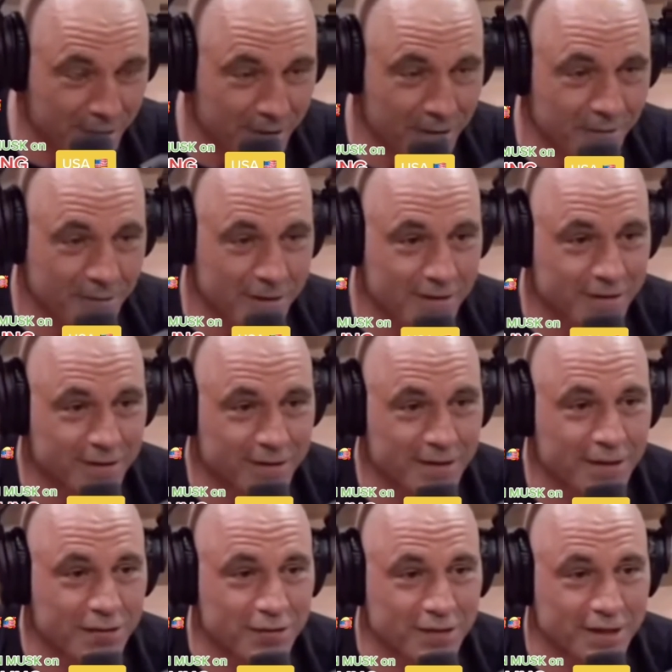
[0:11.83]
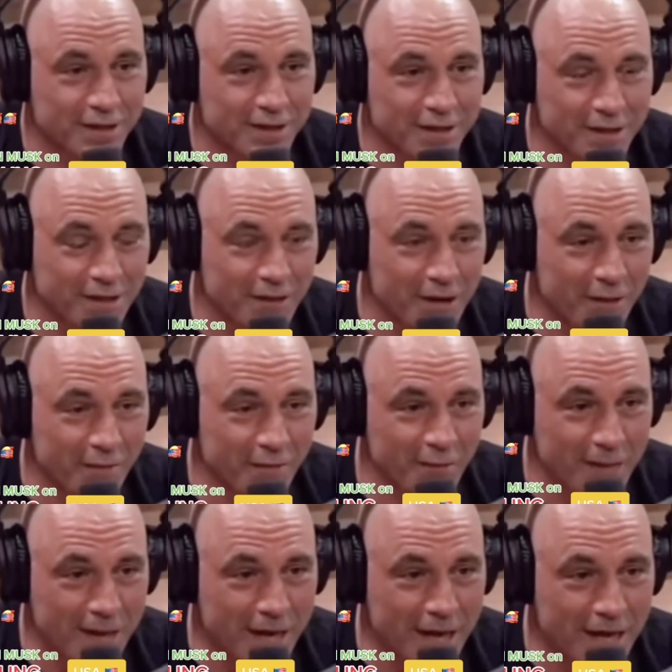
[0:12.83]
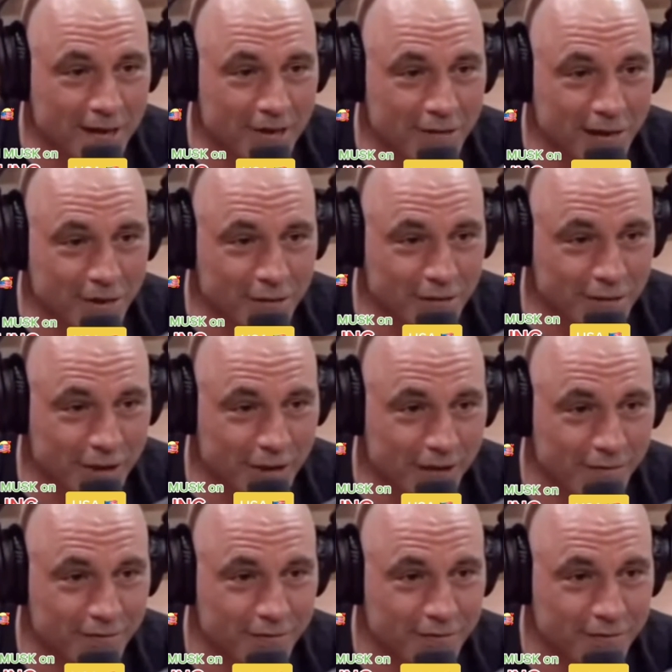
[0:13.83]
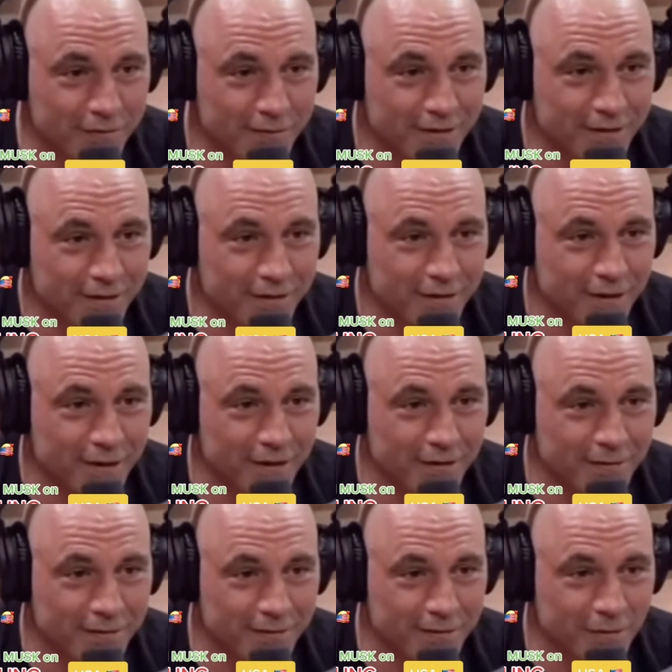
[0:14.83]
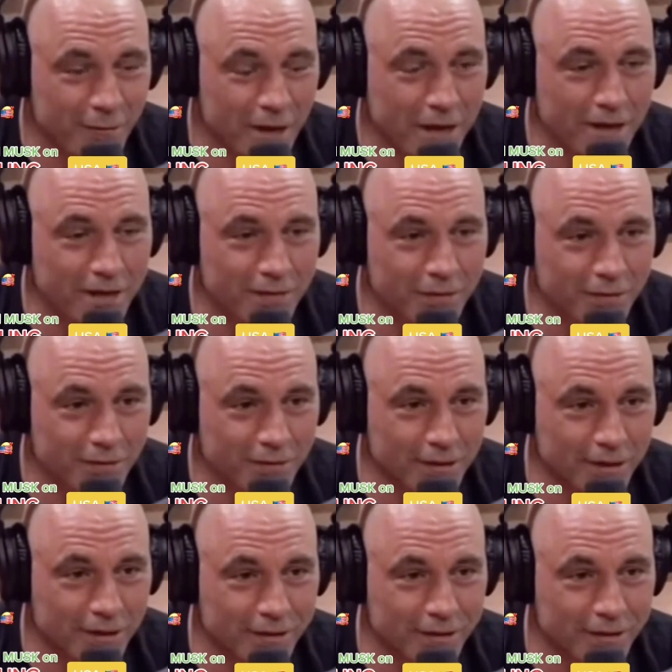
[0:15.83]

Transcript: because it's an interesting thing to come from a guy like yourself. Like, why are you doing that?